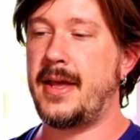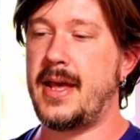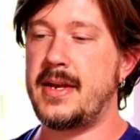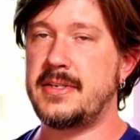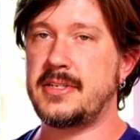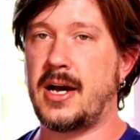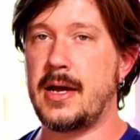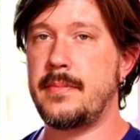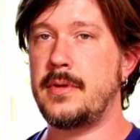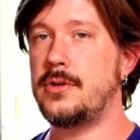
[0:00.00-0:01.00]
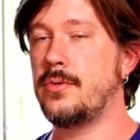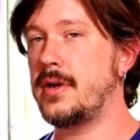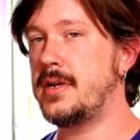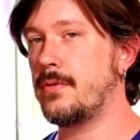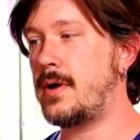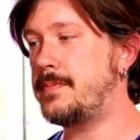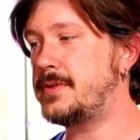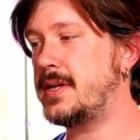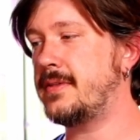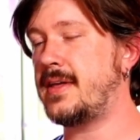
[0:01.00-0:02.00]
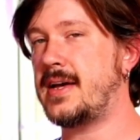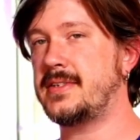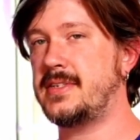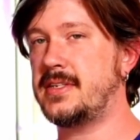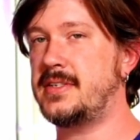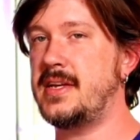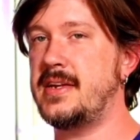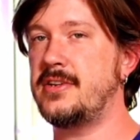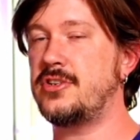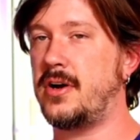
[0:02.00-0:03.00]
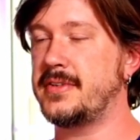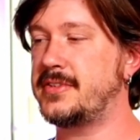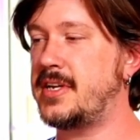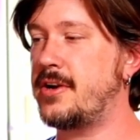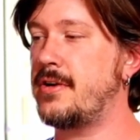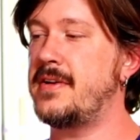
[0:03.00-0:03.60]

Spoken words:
Anytime you are interrupting that 16-inch on center,